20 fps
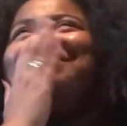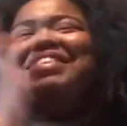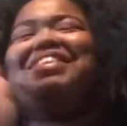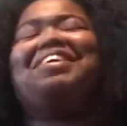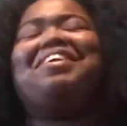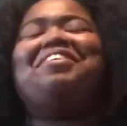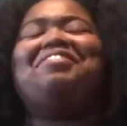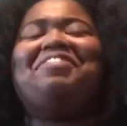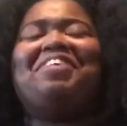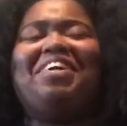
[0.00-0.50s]

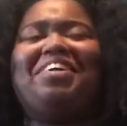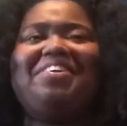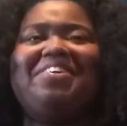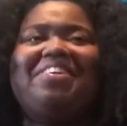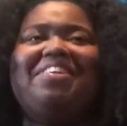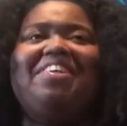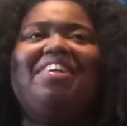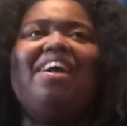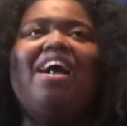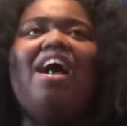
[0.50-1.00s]
Sorry,
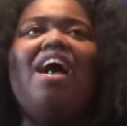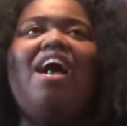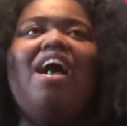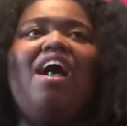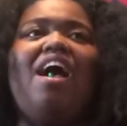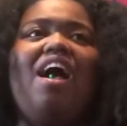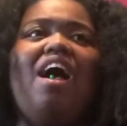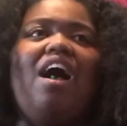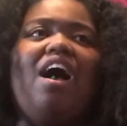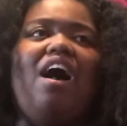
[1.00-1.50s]
fangirl.
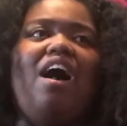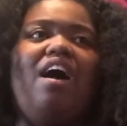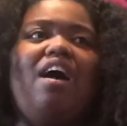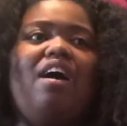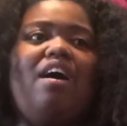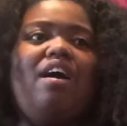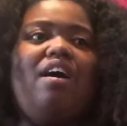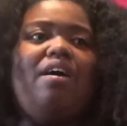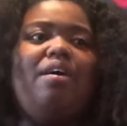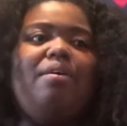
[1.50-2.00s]

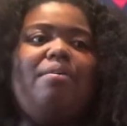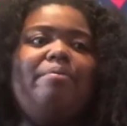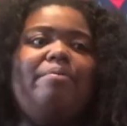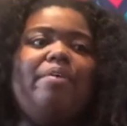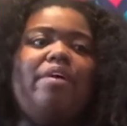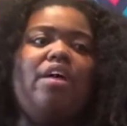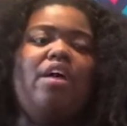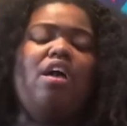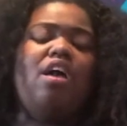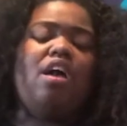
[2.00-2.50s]
Um,
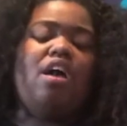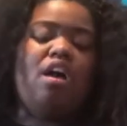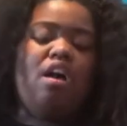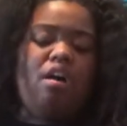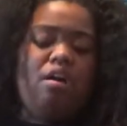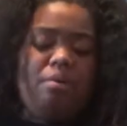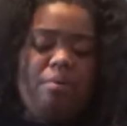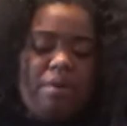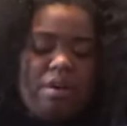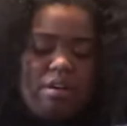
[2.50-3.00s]

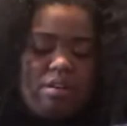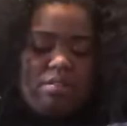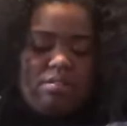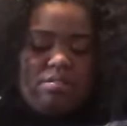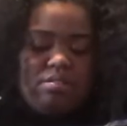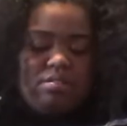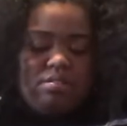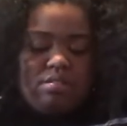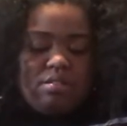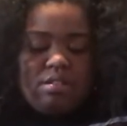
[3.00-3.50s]
who
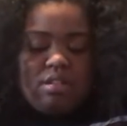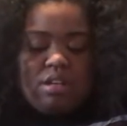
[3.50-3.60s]
else?